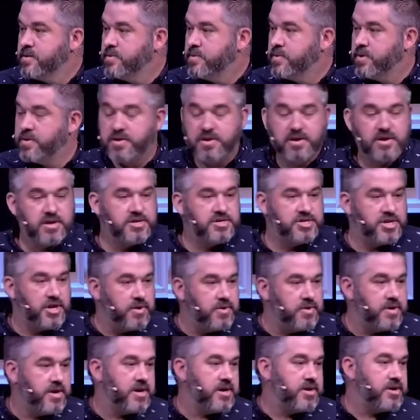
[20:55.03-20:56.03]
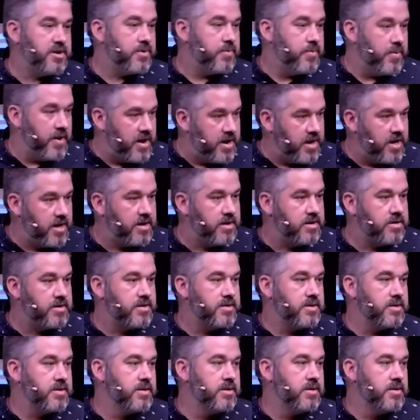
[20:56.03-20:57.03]
Whether you're a Jonah and you're running,
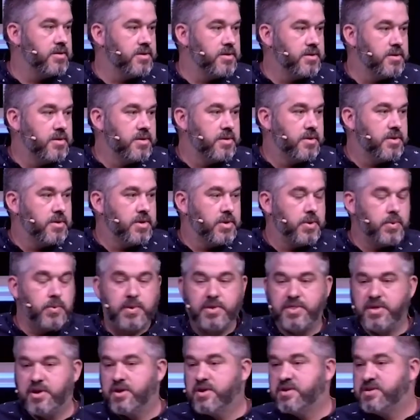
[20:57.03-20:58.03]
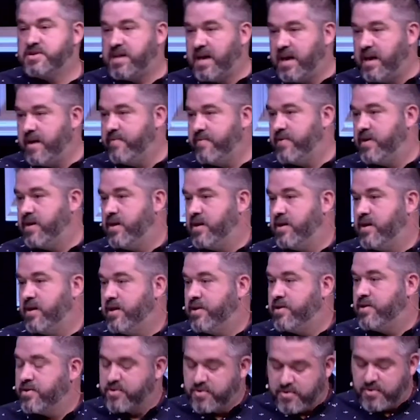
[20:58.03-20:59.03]
whether you're David
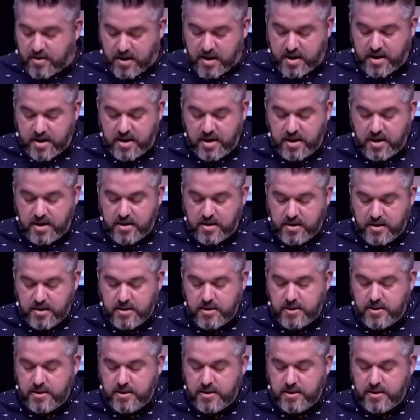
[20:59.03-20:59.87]
and you're crying,